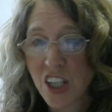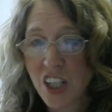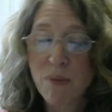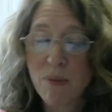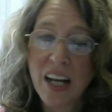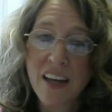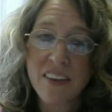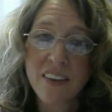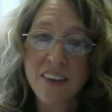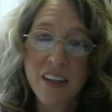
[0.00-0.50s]
I
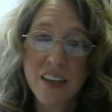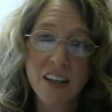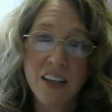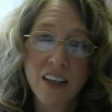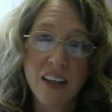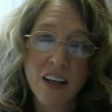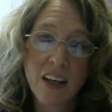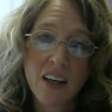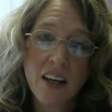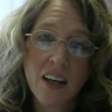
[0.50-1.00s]
mean, I think
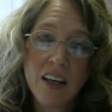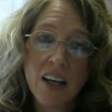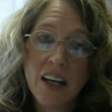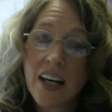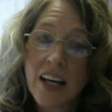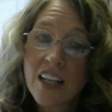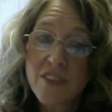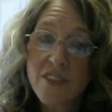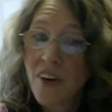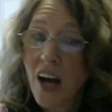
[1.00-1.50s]

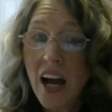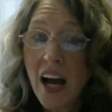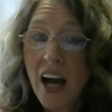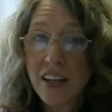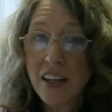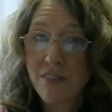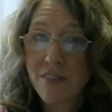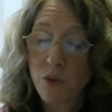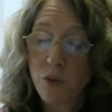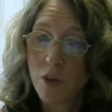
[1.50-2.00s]
it's fine
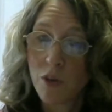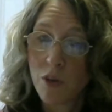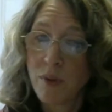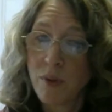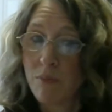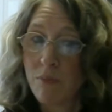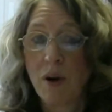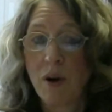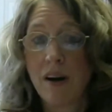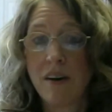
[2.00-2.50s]
if you want to be
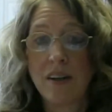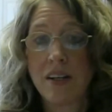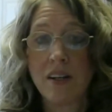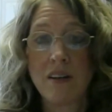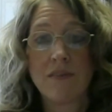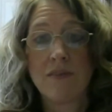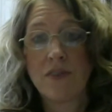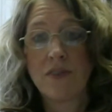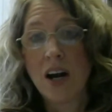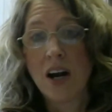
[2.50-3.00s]
the brownie
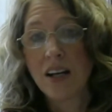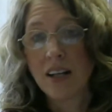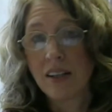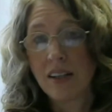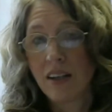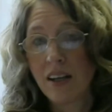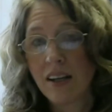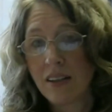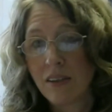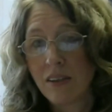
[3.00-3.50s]
on Friday
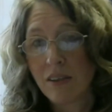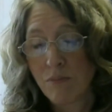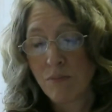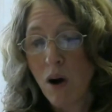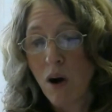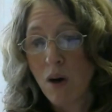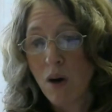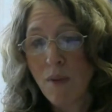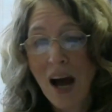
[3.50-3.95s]
mom.